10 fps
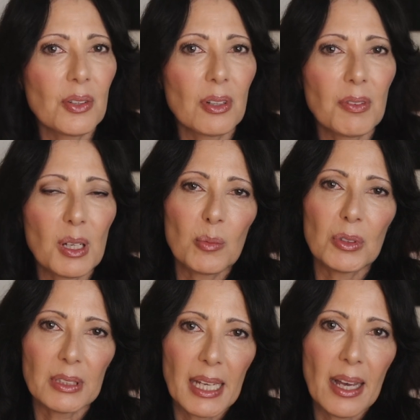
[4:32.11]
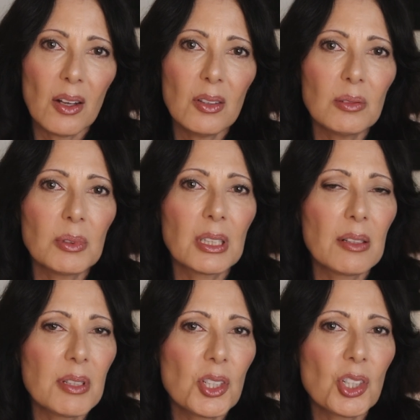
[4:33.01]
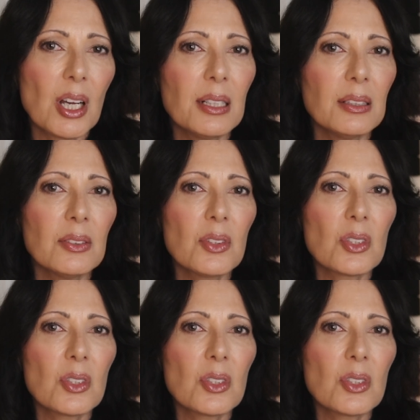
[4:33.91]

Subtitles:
that are available now when I was a child,